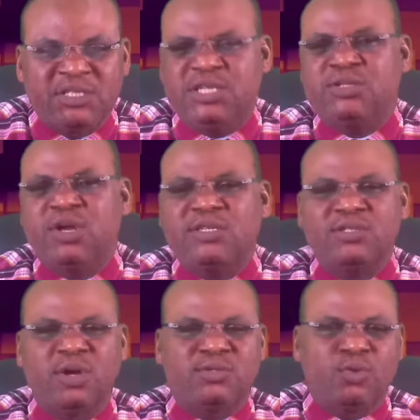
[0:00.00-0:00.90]
Jesus
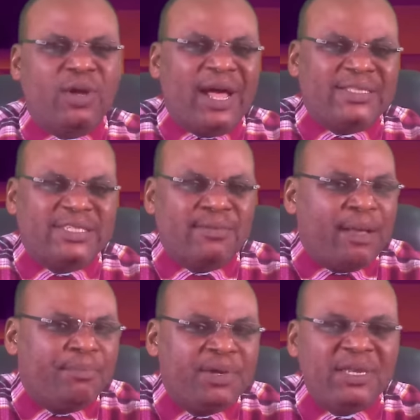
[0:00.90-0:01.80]
did not look at him
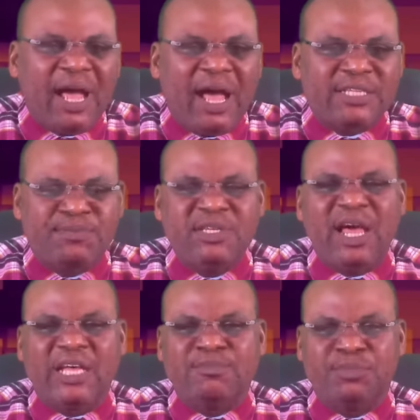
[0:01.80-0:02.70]
and being
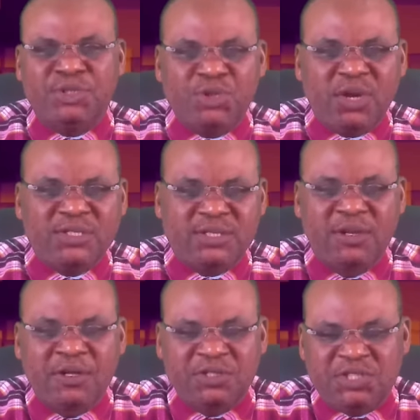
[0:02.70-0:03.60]
ambitious.
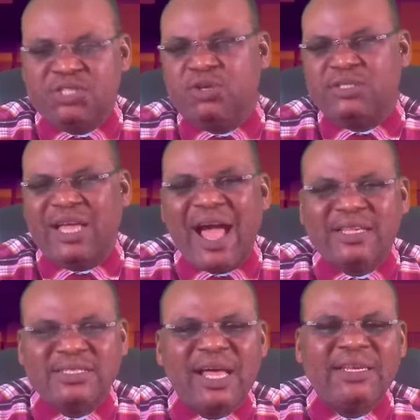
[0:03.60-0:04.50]
Jesus
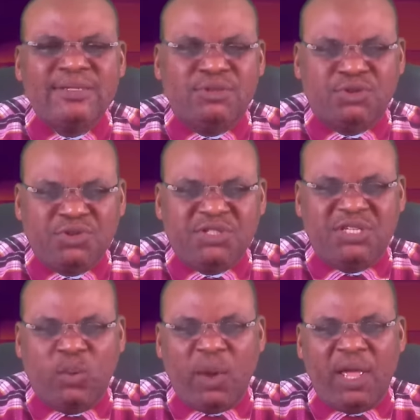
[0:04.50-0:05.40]
answered him
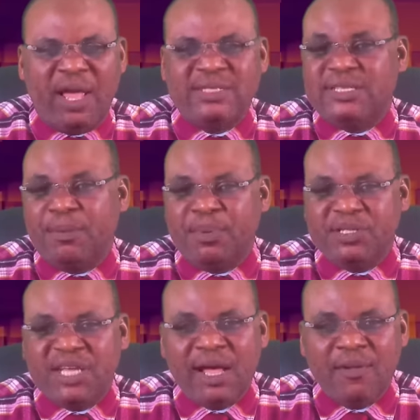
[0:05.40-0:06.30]
straight away and said,
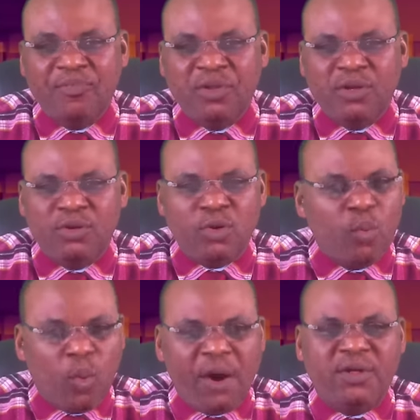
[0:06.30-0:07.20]
"Peter,
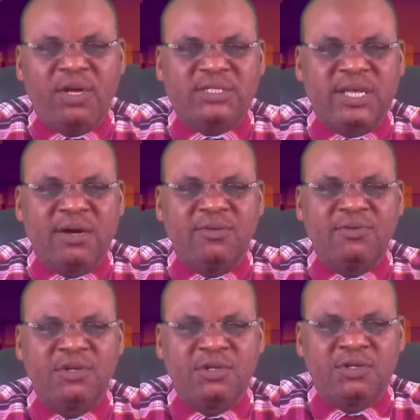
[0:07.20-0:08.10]
don't worry yourself.